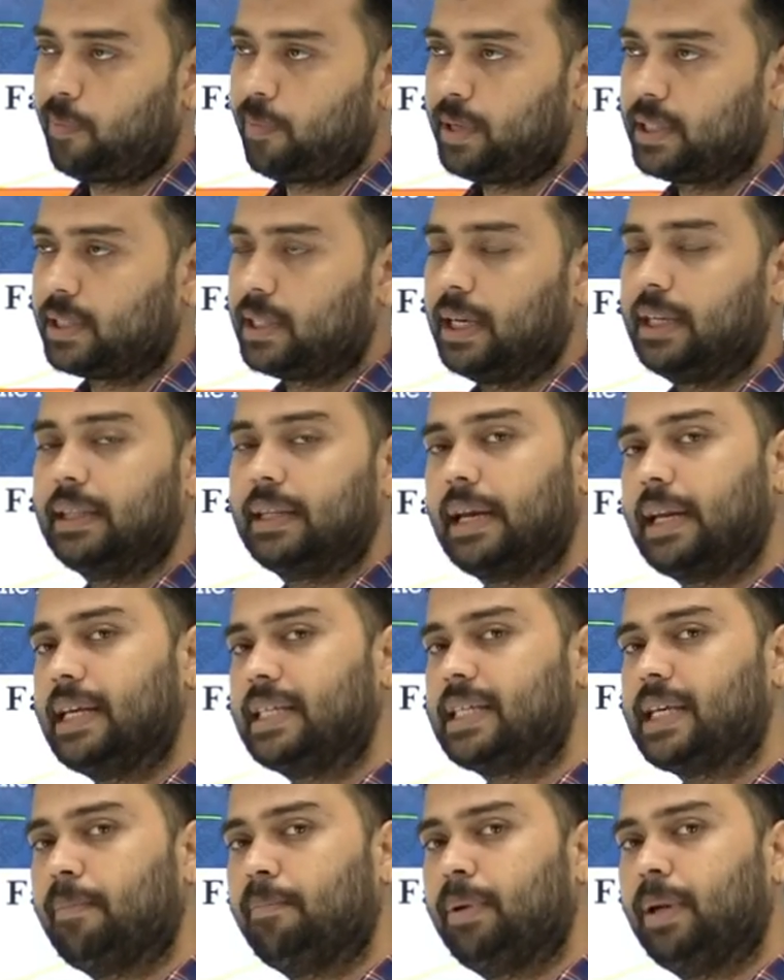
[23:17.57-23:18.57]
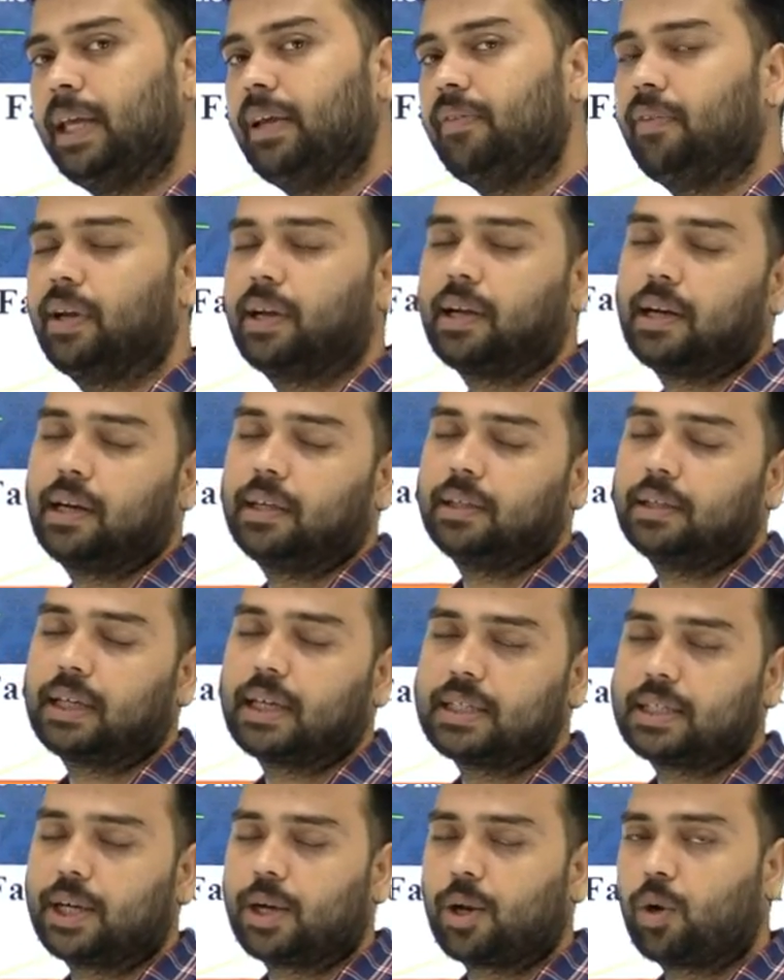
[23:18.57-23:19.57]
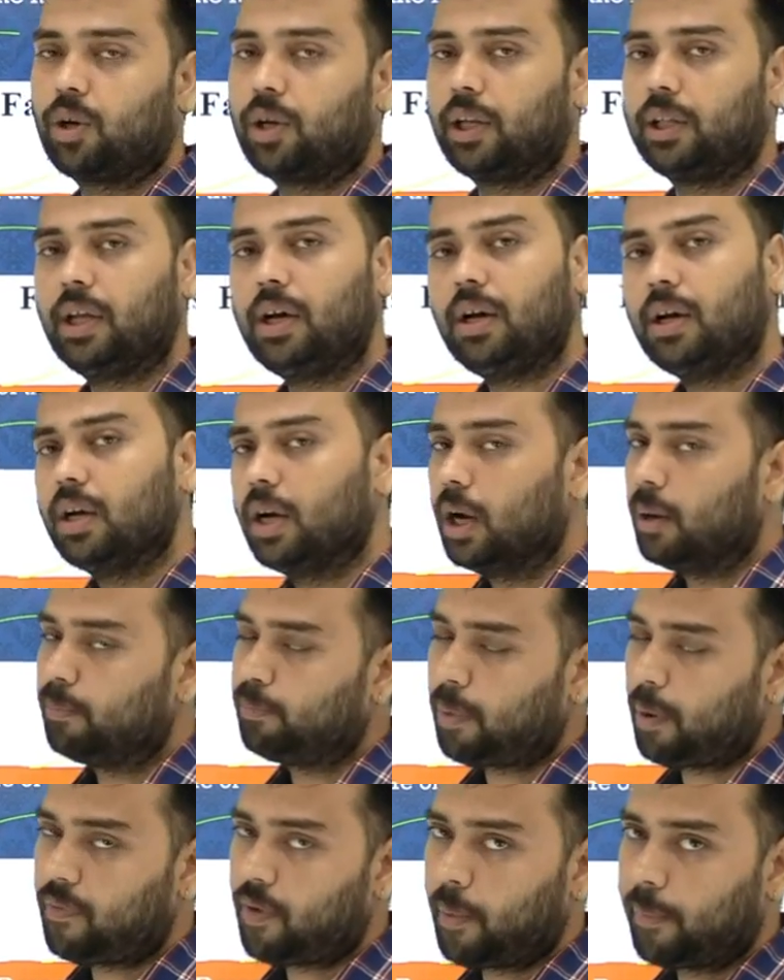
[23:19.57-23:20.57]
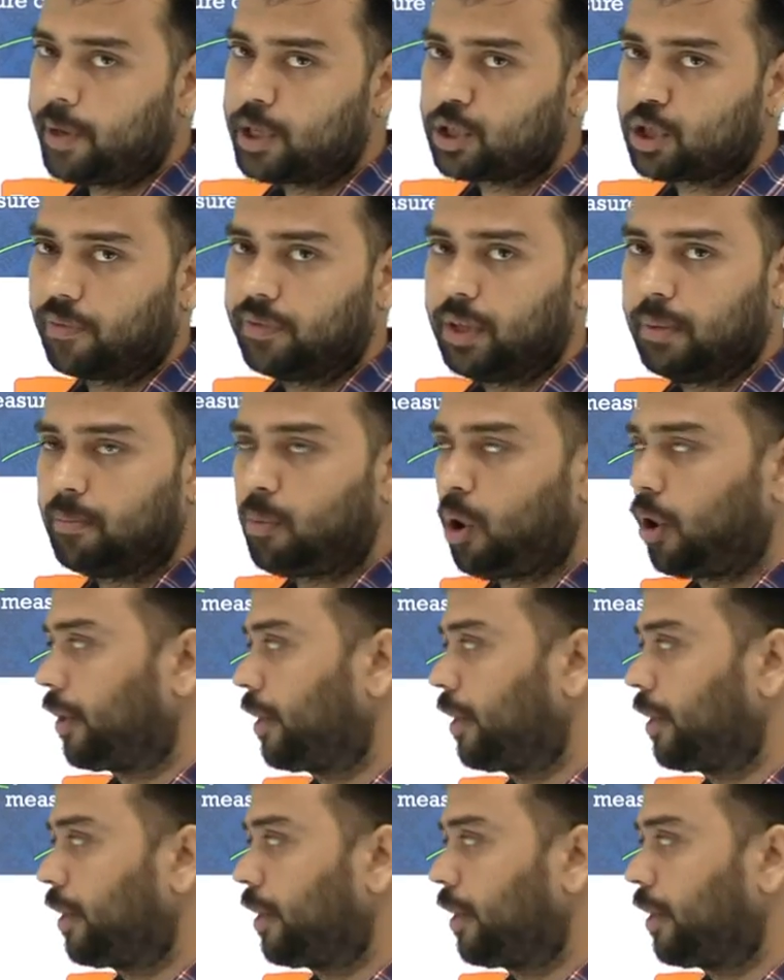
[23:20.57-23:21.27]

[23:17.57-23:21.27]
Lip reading: In the resampling, we consider only the performance of the model.